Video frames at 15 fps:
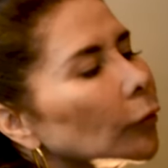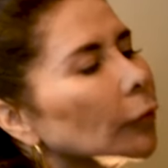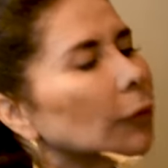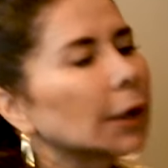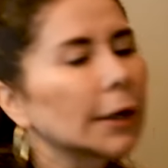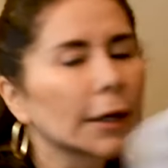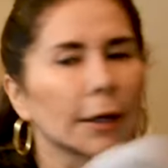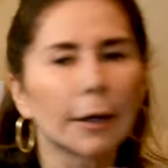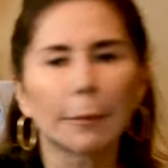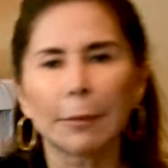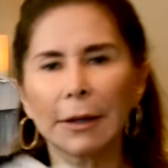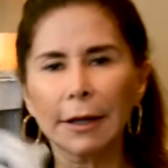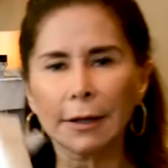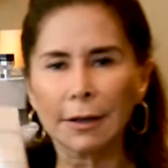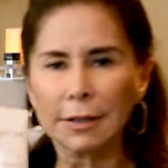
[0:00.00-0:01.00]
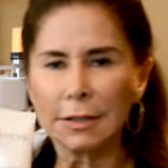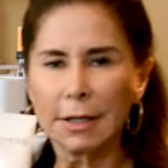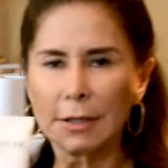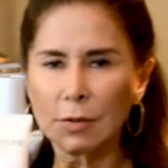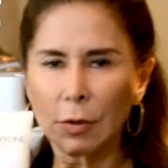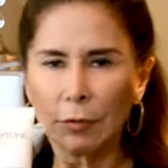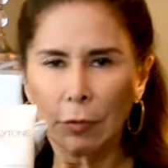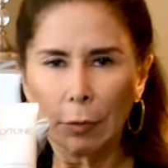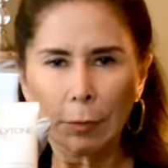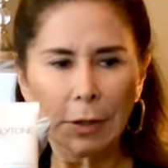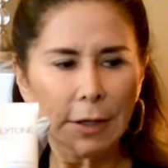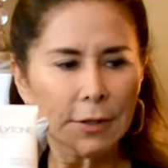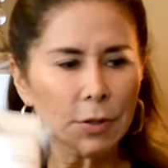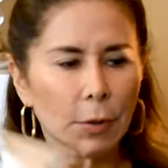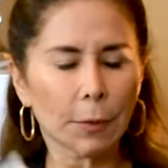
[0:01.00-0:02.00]
And I apply the sunscreen from
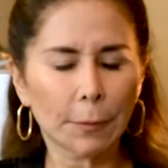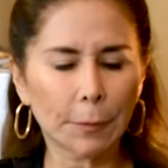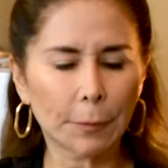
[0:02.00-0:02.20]
Glytone.